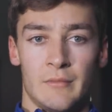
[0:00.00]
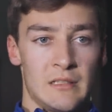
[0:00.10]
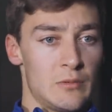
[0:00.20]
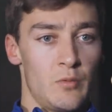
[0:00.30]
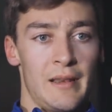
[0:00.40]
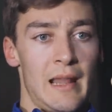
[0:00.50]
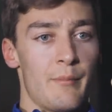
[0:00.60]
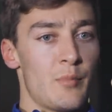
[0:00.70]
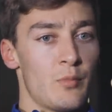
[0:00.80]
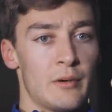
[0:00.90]
It's just one
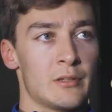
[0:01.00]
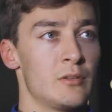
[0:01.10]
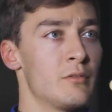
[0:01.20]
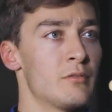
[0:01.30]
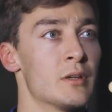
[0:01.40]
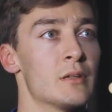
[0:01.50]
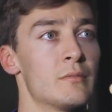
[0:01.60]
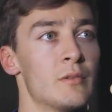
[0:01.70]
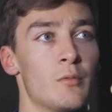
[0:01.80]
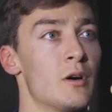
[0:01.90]
lap, we're in
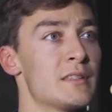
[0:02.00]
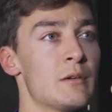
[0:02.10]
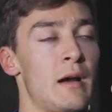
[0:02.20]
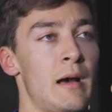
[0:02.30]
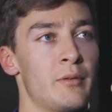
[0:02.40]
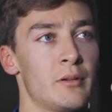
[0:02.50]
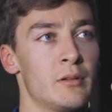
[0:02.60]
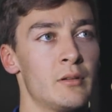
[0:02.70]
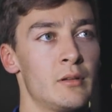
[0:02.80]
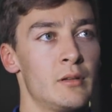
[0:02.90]
Q3, the worst that will happen
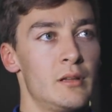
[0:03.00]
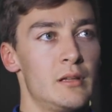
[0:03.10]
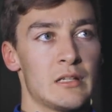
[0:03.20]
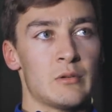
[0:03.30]
is I